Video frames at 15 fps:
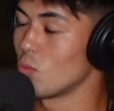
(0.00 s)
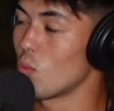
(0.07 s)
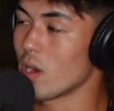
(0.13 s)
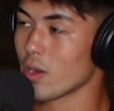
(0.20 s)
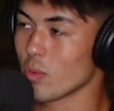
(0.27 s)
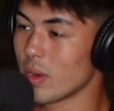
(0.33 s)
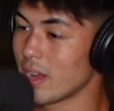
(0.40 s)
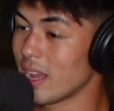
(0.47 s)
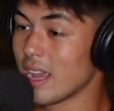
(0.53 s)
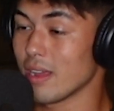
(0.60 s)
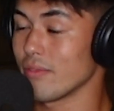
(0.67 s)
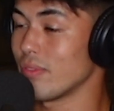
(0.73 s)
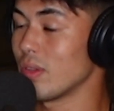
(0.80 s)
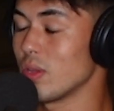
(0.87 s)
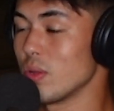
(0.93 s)
water weight
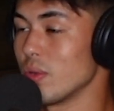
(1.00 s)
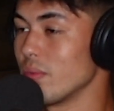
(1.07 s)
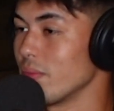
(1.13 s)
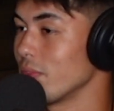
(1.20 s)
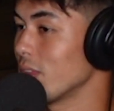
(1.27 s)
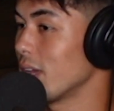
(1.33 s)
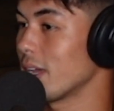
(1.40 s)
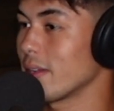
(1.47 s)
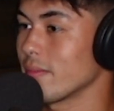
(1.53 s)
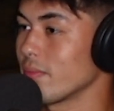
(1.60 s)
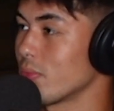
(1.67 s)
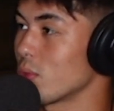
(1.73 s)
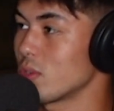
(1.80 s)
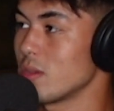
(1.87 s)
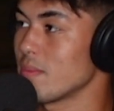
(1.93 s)
and food, like
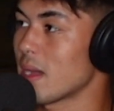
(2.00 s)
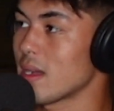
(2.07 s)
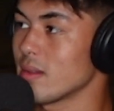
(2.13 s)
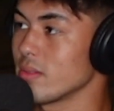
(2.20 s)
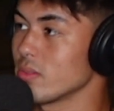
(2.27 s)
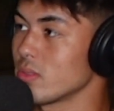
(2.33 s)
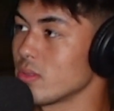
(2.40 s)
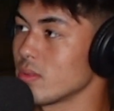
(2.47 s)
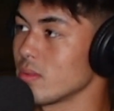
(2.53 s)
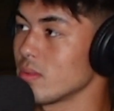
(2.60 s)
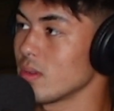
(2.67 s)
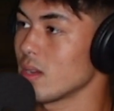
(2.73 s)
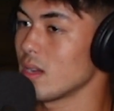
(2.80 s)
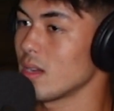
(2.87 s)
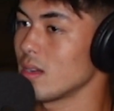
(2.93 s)
13 pounds
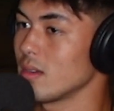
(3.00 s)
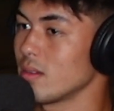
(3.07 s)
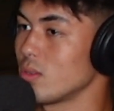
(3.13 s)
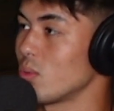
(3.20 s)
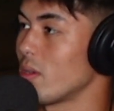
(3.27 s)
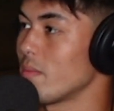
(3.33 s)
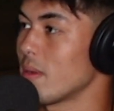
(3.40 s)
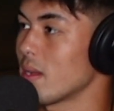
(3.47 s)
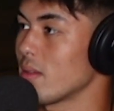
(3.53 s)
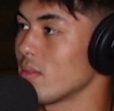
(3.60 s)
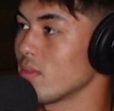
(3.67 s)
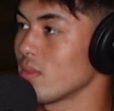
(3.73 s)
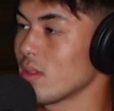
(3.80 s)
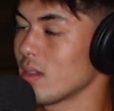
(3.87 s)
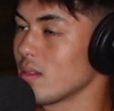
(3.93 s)
to 12 pounds,